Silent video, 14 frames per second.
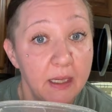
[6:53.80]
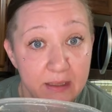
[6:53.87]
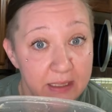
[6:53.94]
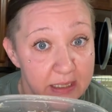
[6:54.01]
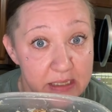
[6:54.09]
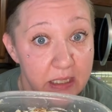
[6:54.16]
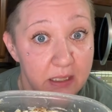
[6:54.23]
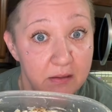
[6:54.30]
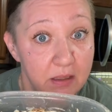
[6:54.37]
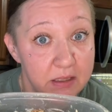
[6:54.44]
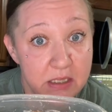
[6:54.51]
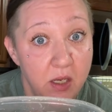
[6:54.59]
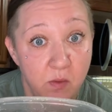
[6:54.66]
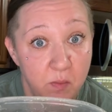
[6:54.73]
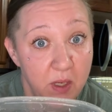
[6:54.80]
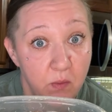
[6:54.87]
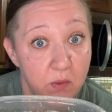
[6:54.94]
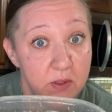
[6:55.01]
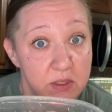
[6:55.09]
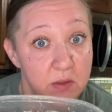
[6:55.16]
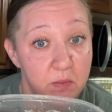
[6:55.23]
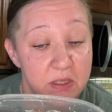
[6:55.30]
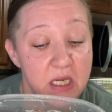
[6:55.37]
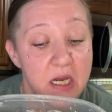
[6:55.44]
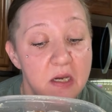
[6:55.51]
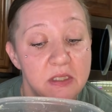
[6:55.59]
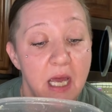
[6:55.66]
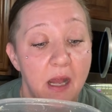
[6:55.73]
And that's it. That's how you make roasted
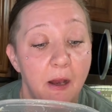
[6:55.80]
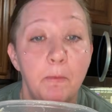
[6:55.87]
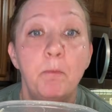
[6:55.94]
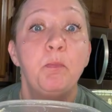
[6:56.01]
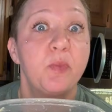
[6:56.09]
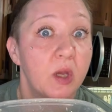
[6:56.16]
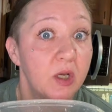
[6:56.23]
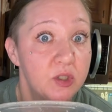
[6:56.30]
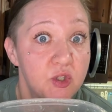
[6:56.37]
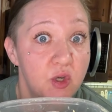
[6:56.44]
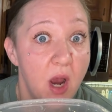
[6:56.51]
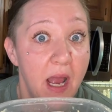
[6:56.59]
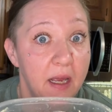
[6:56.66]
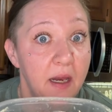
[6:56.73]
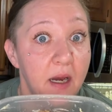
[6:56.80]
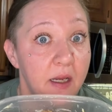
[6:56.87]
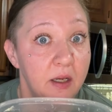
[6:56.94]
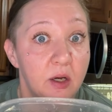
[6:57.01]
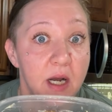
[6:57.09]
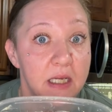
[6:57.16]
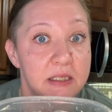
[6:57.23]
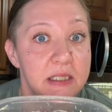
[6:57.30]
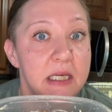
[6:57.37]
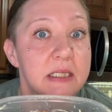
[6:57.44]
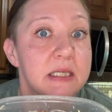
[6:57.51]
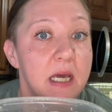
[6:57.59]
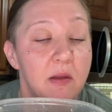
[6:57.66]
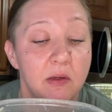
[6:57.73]
potato salad. Try it at your next
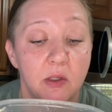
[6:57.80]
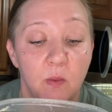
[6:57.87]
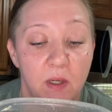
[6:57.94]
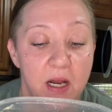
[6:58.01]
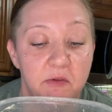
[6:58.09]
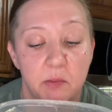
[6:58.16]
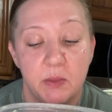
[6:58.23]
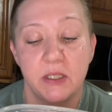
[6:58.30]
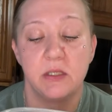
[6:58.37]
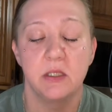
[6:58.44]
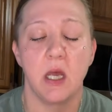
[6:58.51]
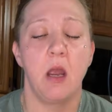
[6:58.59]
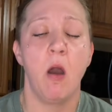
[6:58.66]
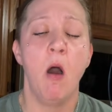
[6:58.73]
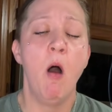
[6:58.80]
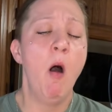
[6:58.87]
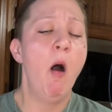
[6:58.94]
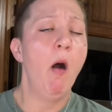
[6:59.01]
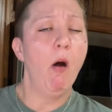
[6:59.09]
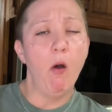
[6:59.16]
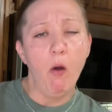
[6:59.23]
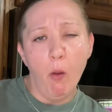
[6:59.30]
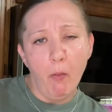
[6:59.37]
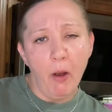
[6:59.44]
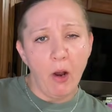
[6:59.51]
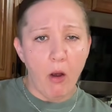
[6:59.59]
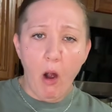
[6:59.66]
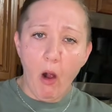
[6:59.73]
get together when everybody's like, oh
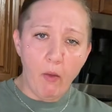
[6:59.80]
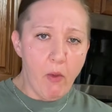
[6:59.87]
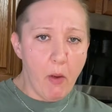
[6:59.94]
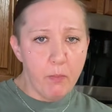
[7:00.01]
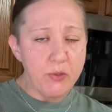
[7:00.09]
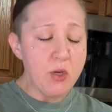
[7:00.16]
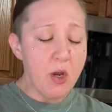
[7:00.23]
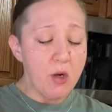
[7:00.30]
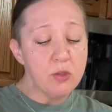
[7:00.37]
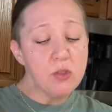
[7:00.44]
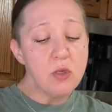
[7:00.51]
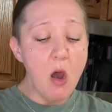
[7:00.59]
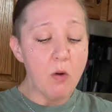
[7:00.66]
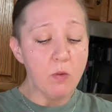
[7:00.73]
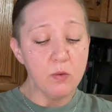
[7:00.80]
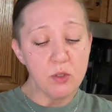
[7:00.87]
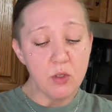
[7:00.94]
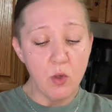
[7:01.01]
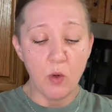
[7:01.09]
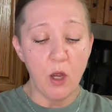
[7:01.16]
my God, the potato salad was so